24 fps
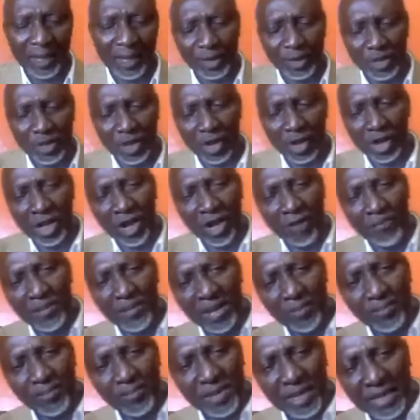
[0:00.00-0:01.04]
your
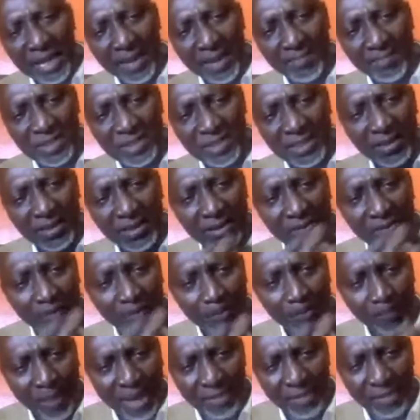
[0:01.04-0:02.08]
government becomes
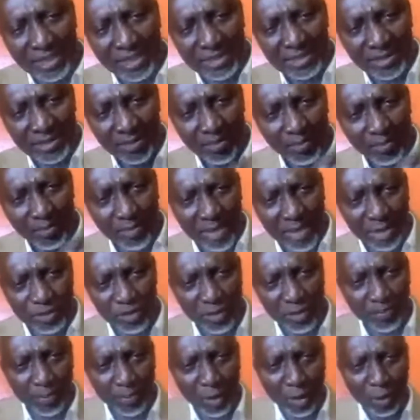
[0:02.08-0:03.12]
Paris
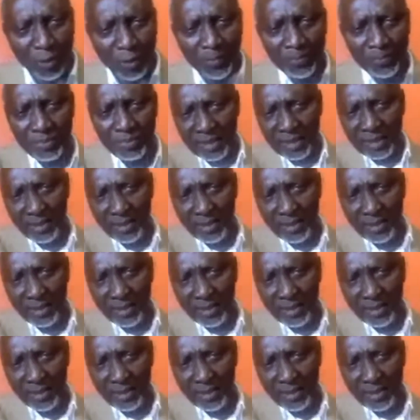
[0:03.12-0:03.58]
Metropole